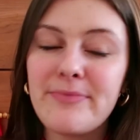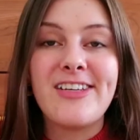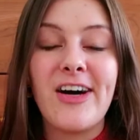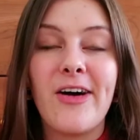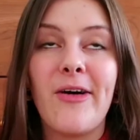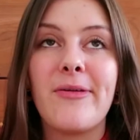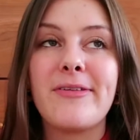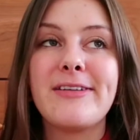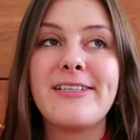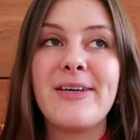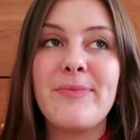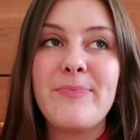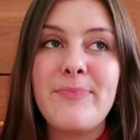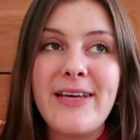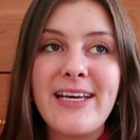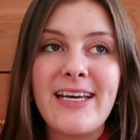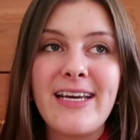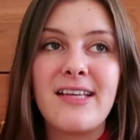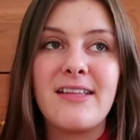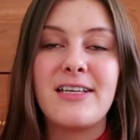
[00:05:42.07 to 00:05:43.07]
So, to
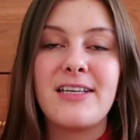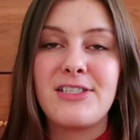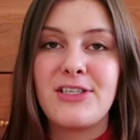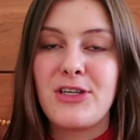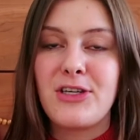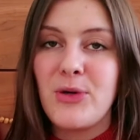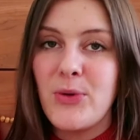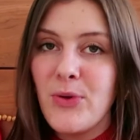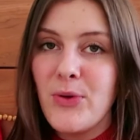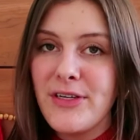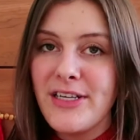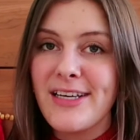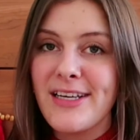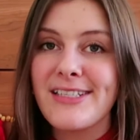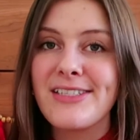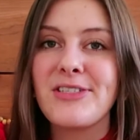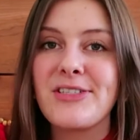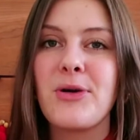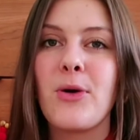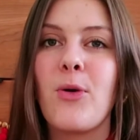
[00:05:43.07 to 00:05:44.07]
me, this coolness